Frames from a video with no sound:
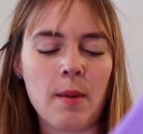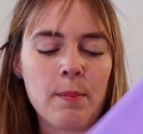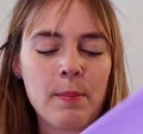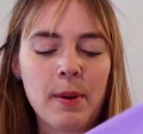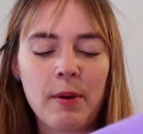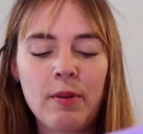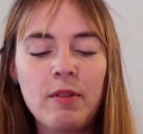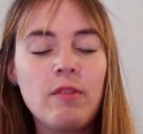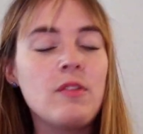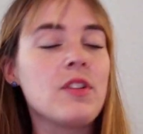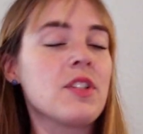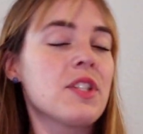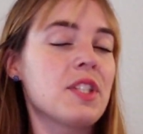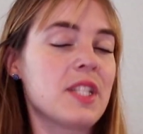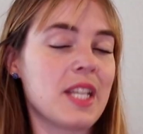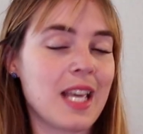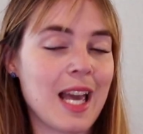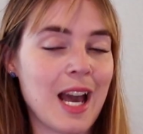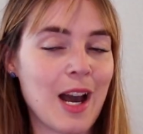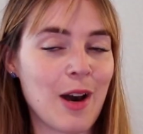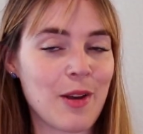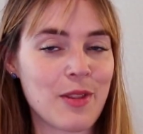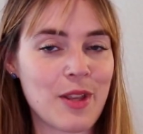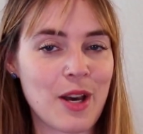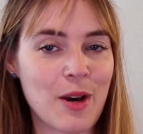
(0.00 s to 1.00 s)
But we will see
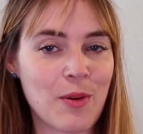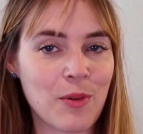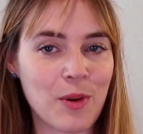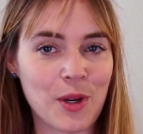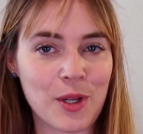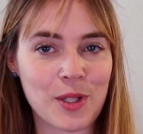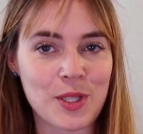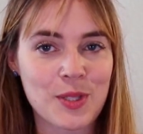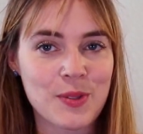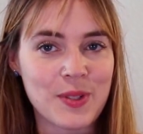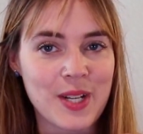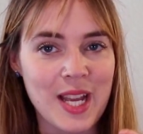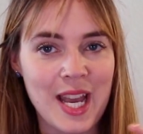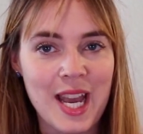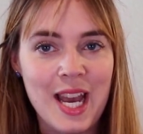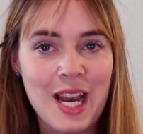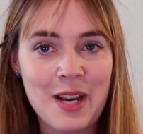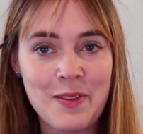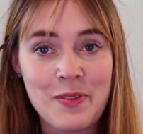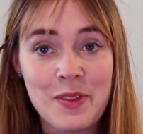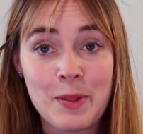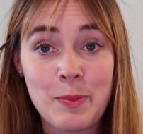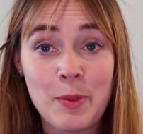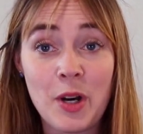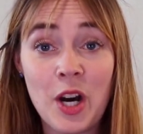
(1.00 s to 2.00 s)
how that works when I
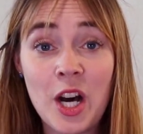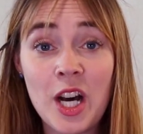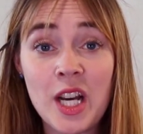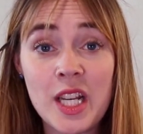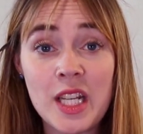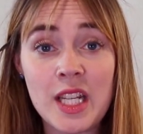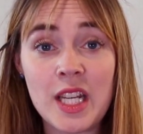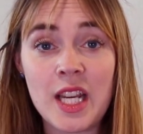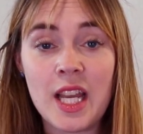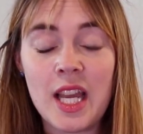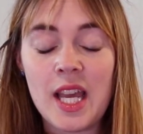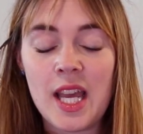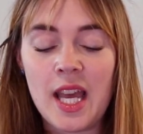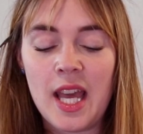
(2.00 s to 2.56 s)
have them on.